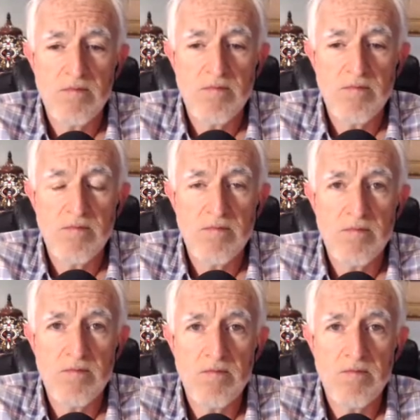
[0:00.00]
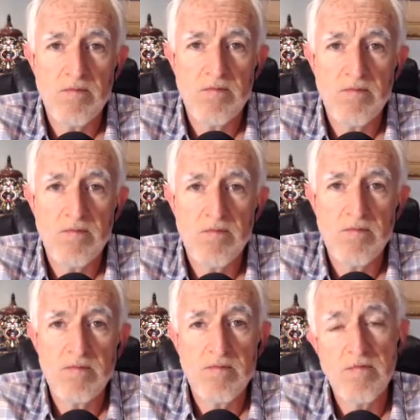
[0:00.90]

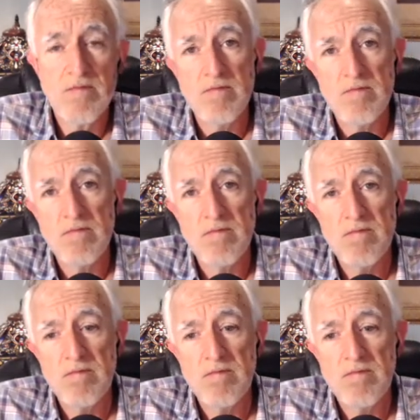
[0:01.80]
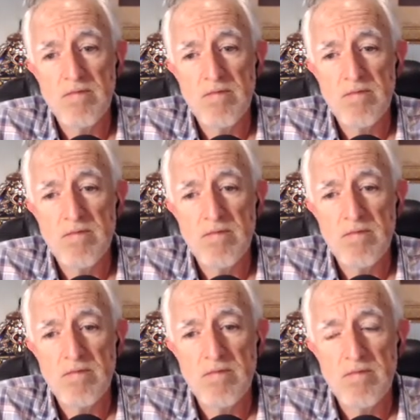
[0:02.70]

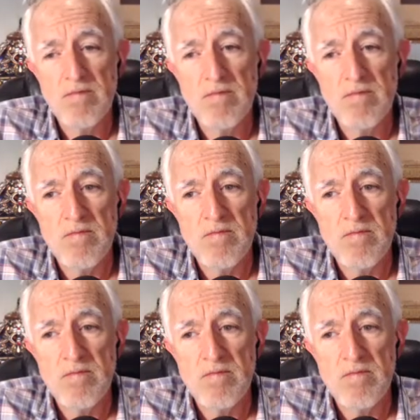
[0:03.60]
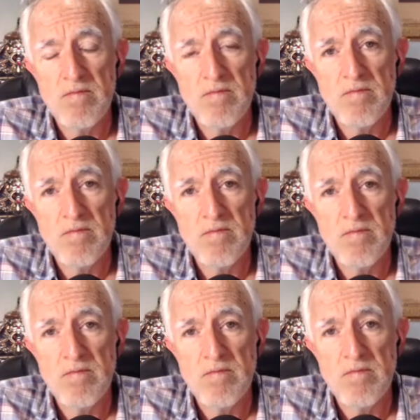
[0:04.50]

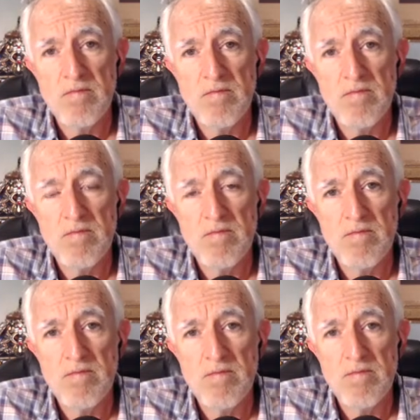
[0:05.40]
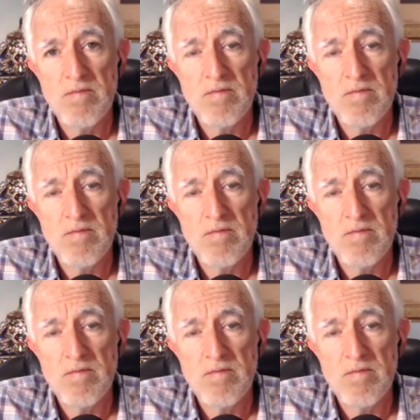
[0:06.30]
No words are spoken by the person on screen.